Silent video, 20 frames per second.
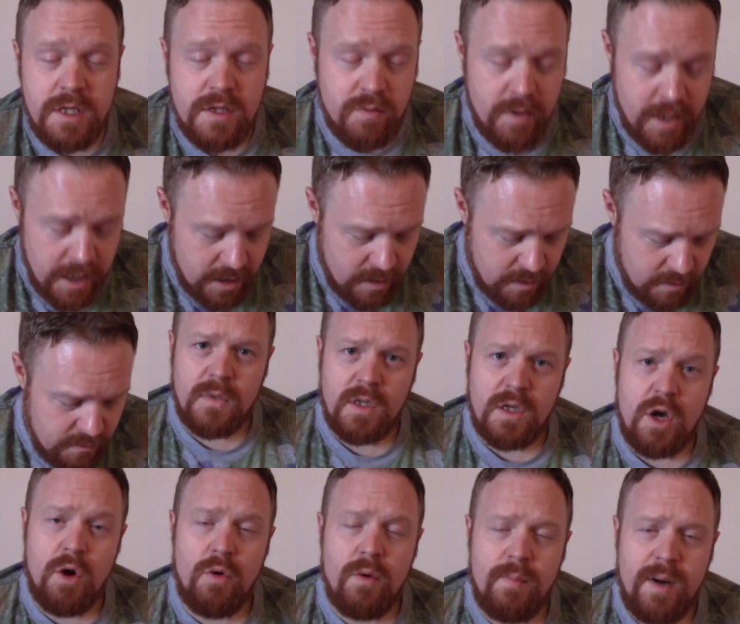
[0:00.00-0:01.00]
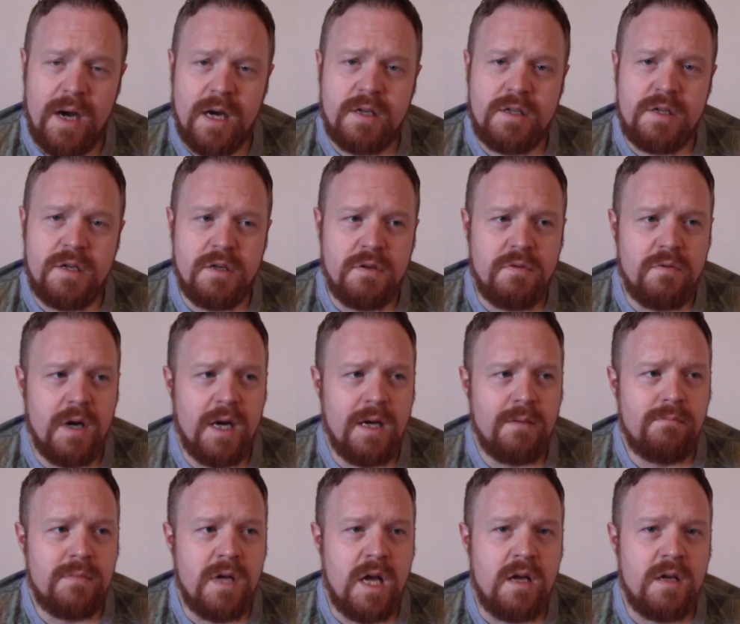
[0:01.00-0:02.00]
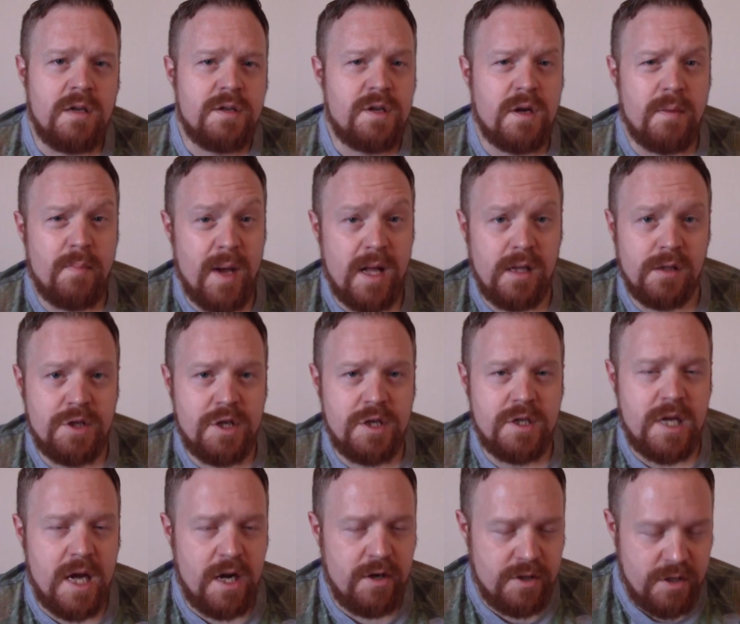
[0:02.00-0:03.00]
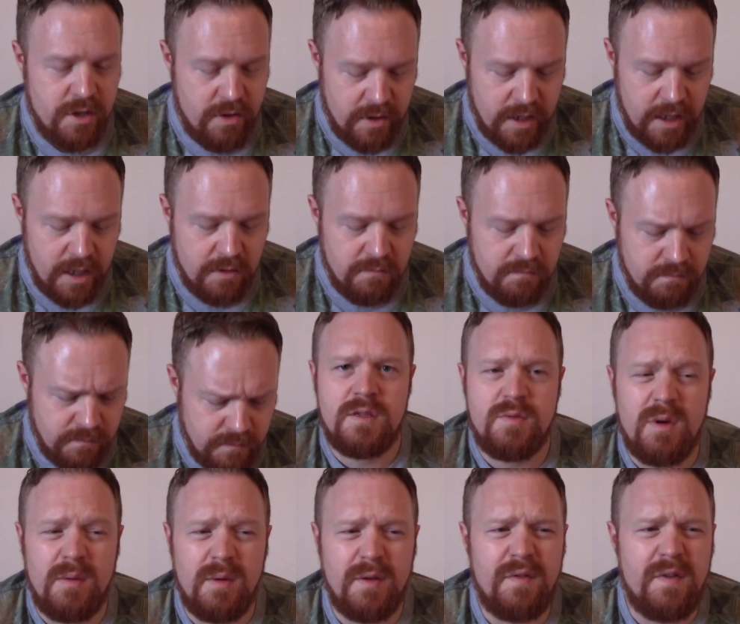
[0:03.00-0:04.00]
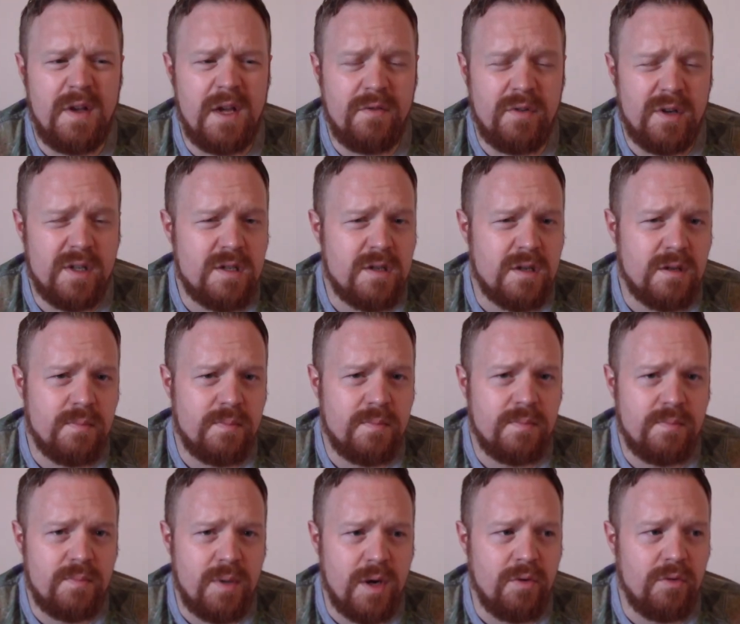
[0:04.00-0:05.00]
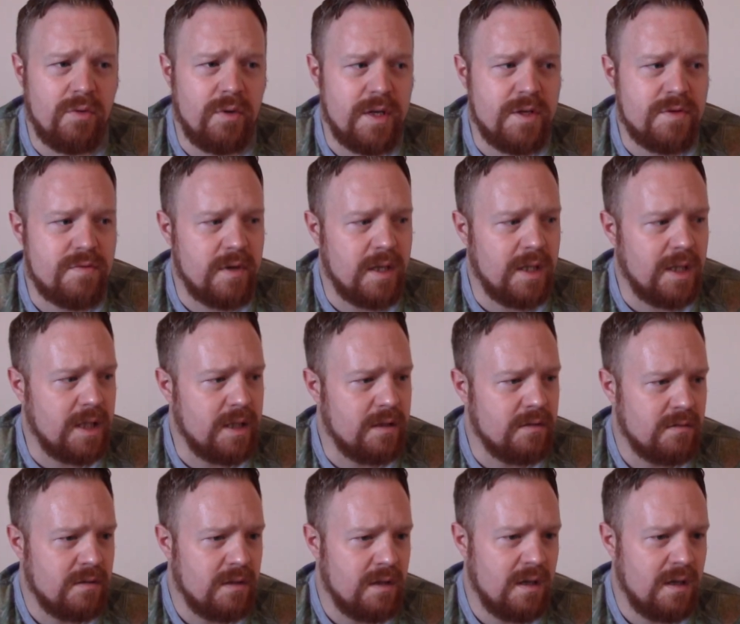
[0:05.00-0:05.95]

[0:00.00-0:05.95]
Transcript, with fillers: this week, going back to um, sort of Belgian territory now. It's one of my favourite sort of breweries really.